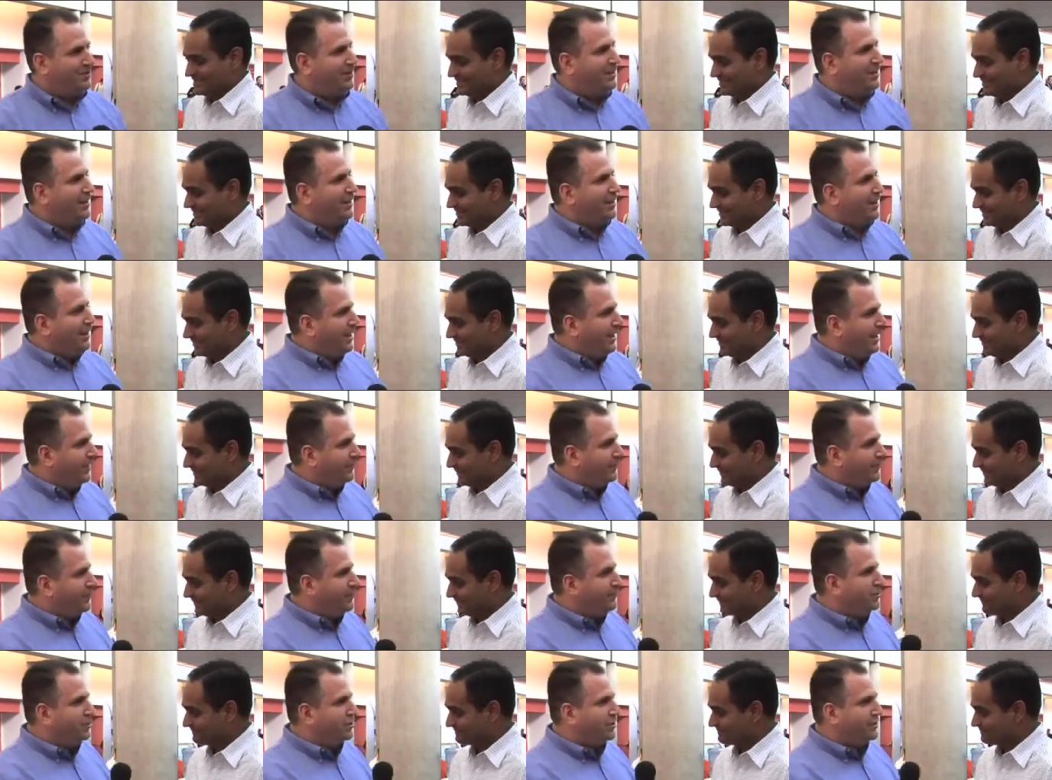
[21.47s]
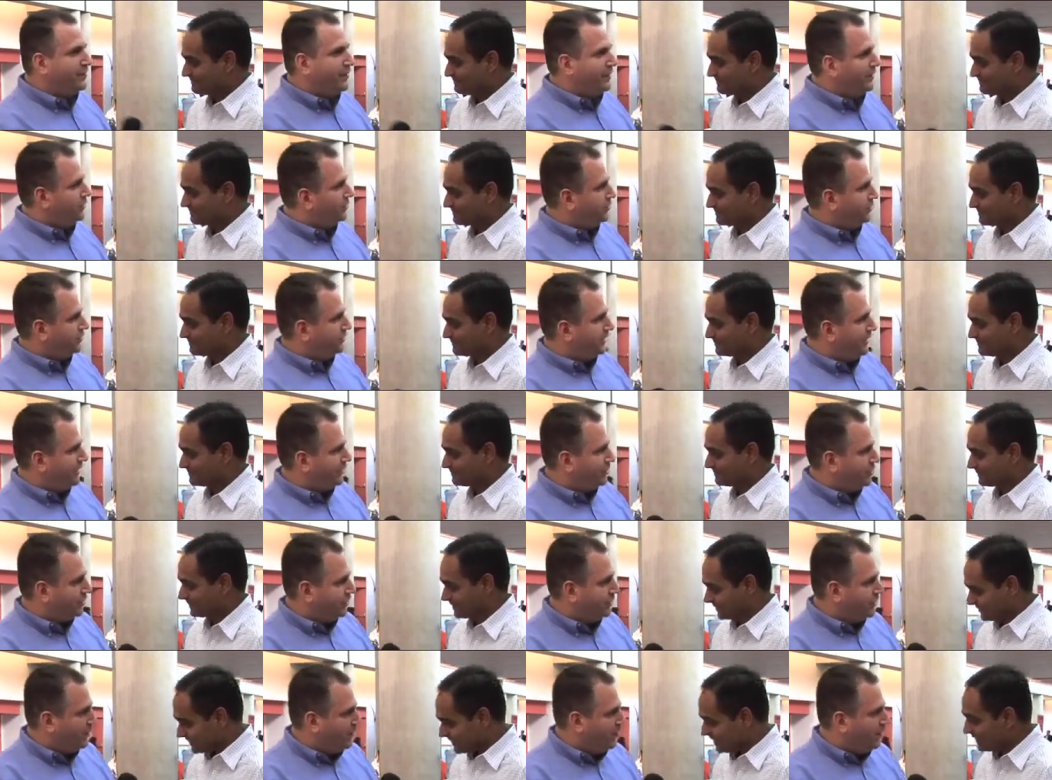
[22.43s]
Speaker 1: to it. Um, you just finished your
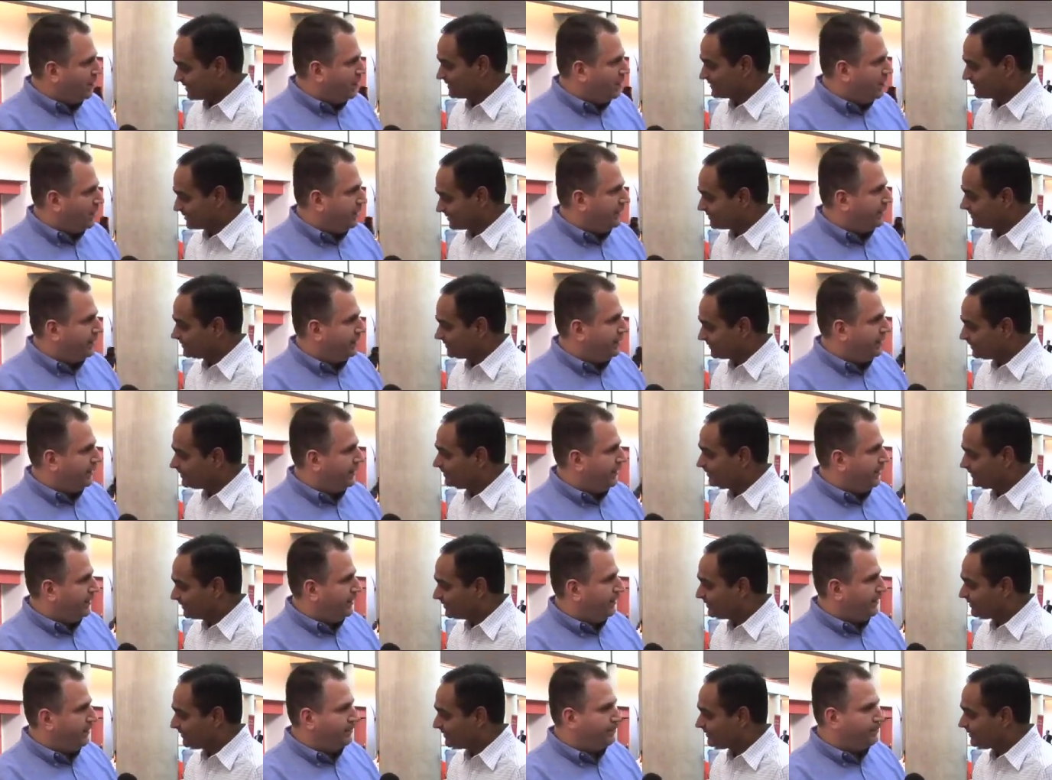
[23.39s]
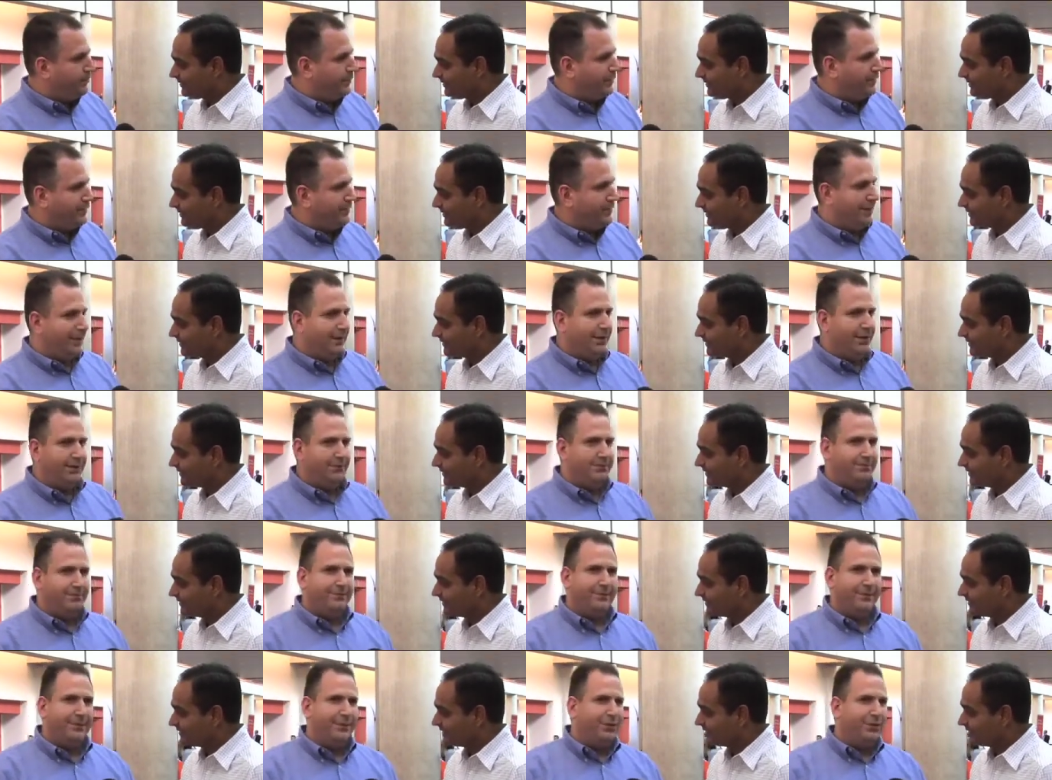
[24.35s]
session yeah. on um,
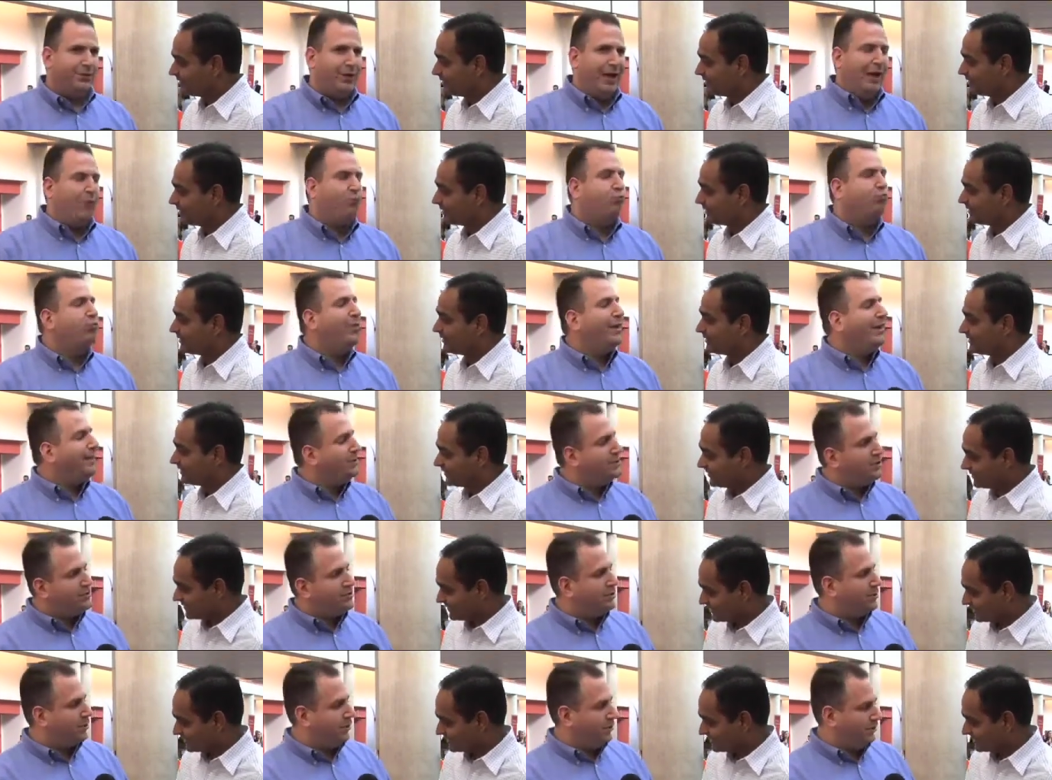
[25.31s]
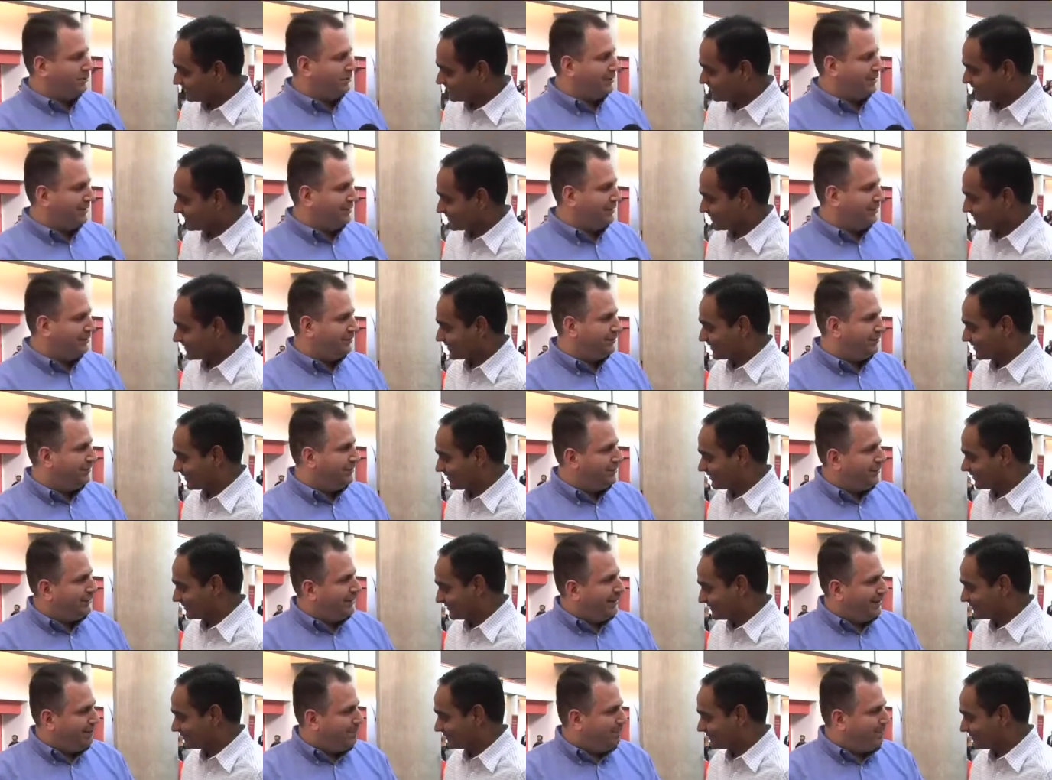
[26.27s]
um, outrageous goals and,
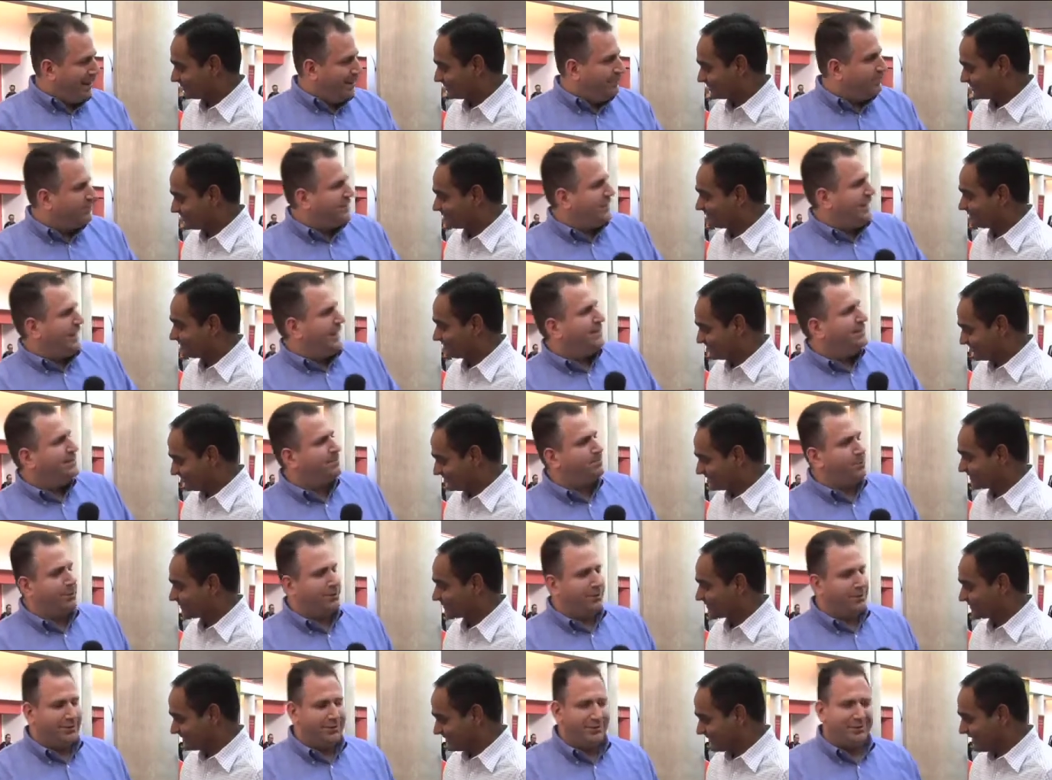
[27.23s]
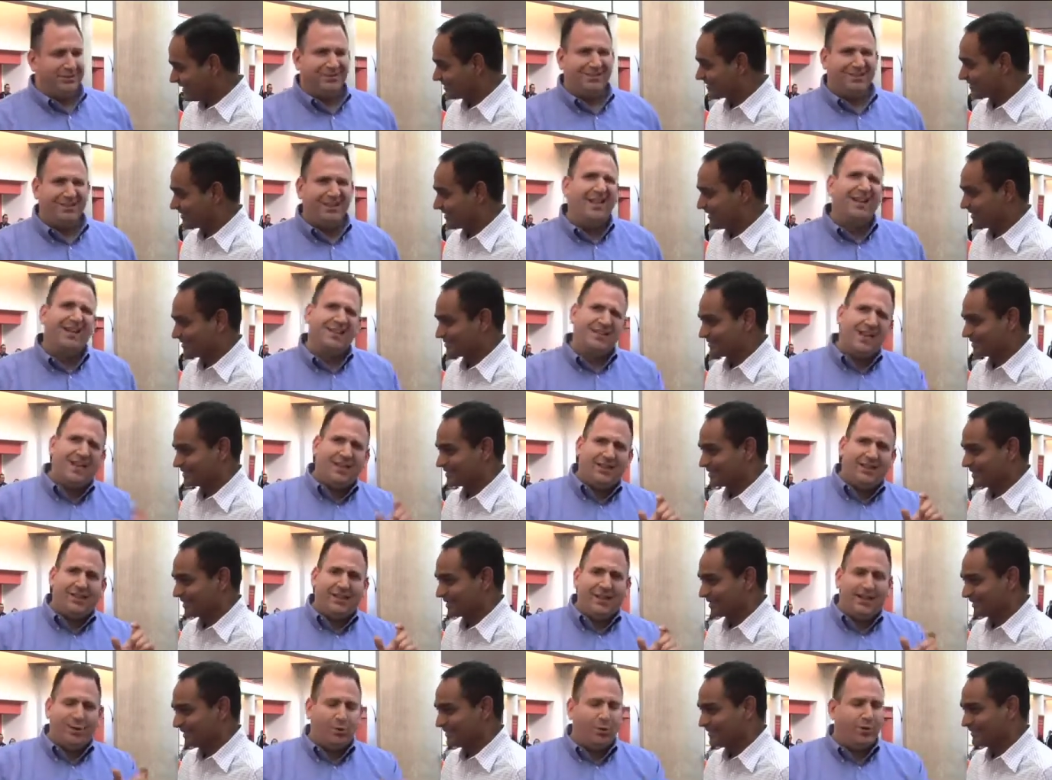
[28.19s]
and bouncy icebergs. Yes, Not
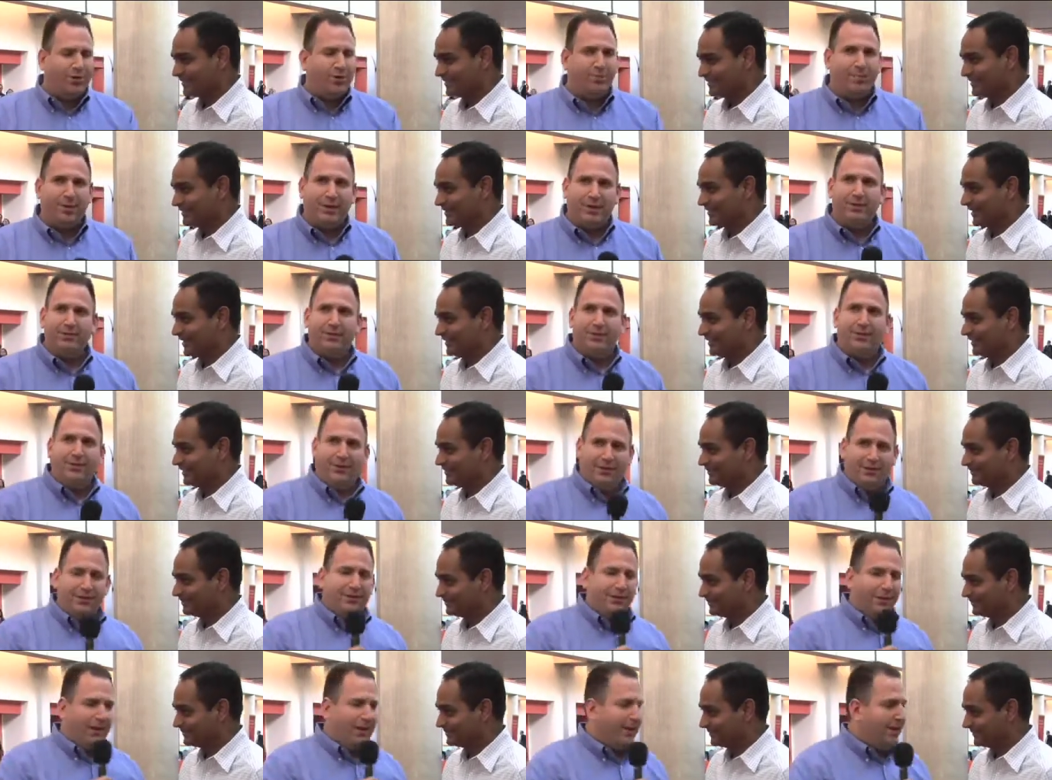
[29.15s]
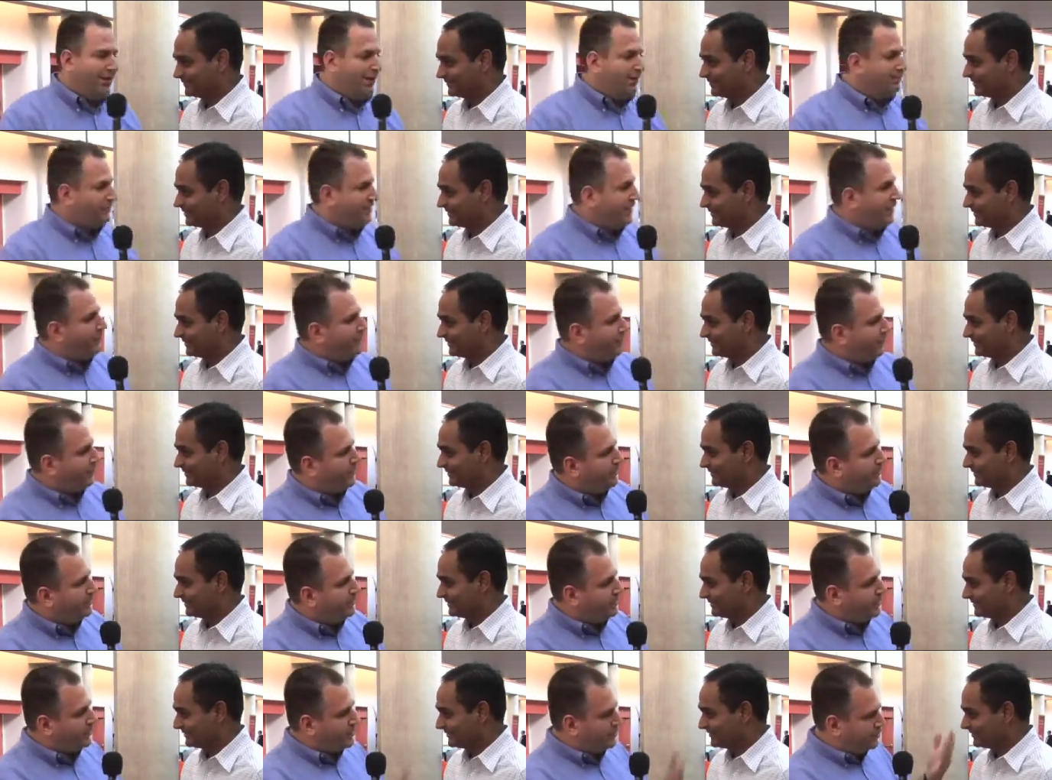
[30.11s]
exactly, exactly that order, but I know. Um, definitely very
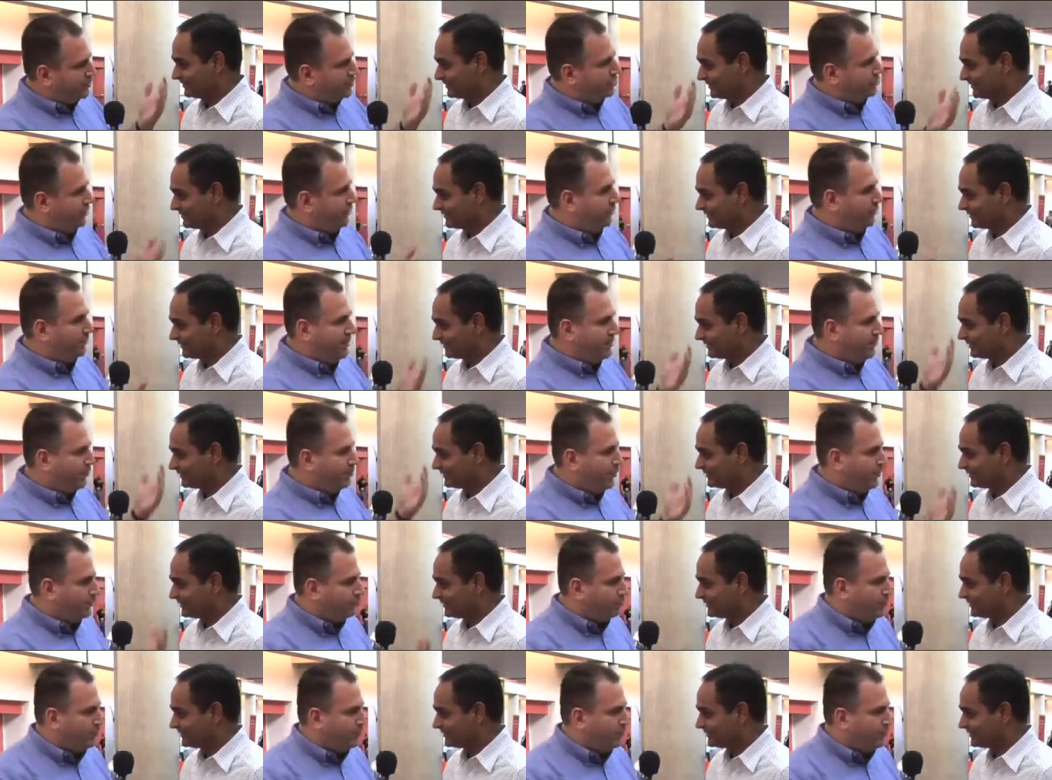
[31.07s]
interesting. Share with people what,